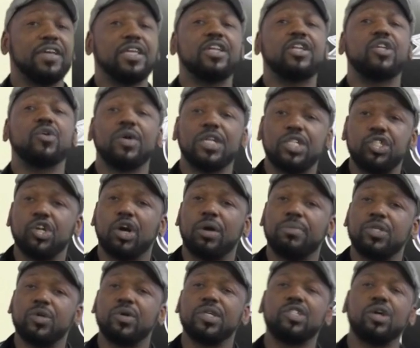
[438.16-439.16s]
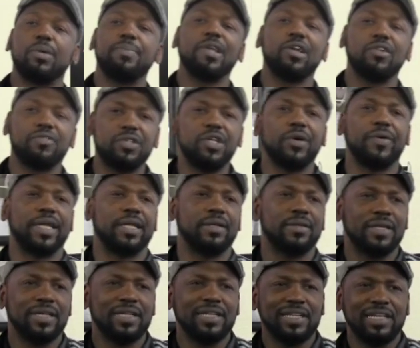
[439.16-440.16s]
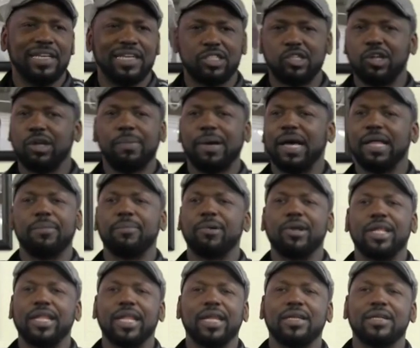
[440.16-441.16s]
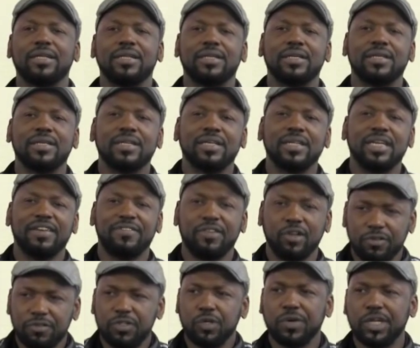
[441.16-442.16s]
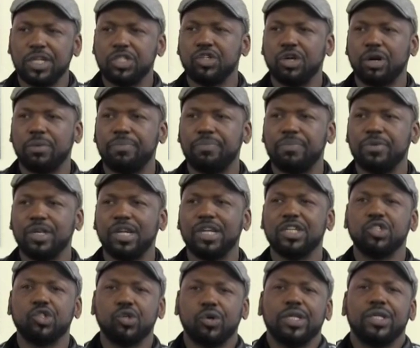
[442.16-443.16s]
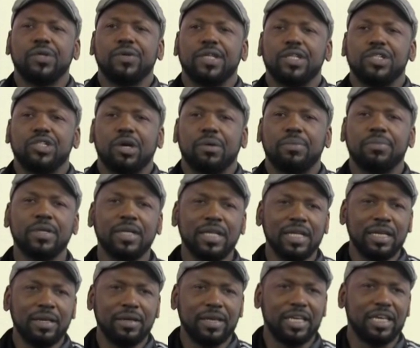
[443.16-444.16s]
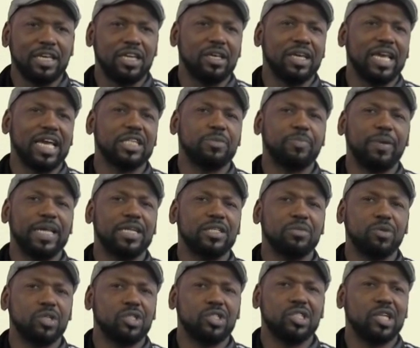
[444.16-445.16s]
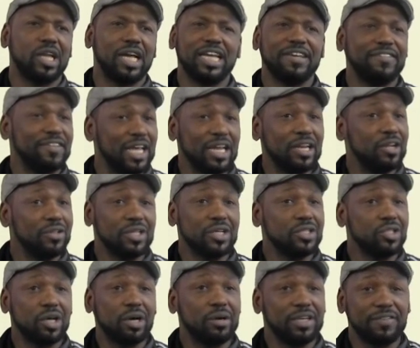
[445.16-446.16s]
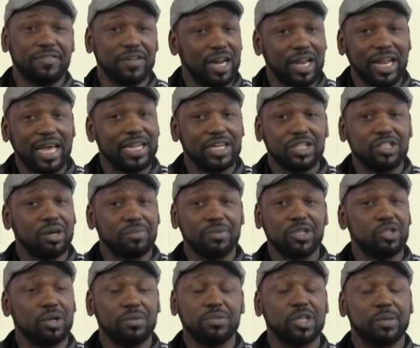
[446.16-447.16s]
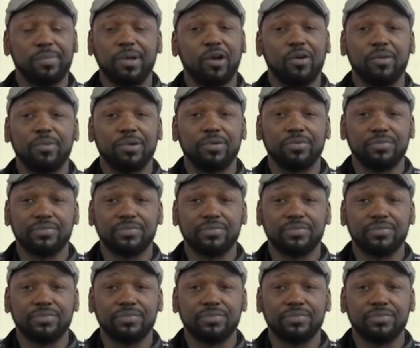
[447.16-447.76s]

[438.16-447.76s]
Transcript: going to do a job you love doing. It's not about the money then. If you love doing the job, you'll enjoy doing the job. You can get as paid as much as you like. If you don't do the job, if you don't like the job's going to be horrible.